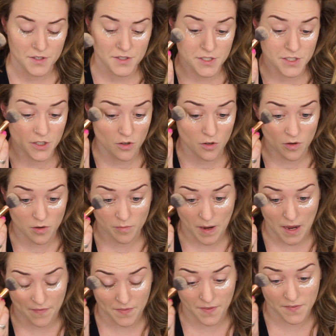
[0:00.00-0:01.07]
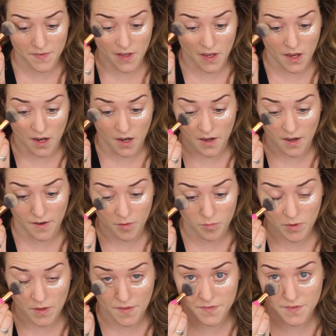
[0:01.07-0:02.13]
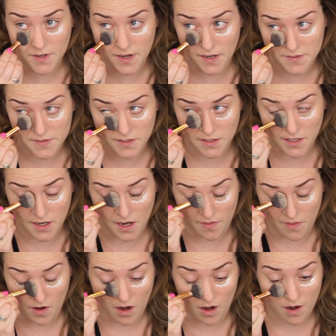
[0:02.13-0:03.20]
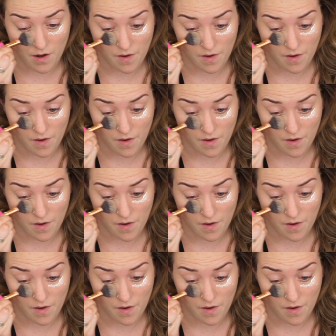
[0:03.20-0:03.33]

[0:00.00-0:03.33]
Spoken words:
to pat this in, and it blends nicely together.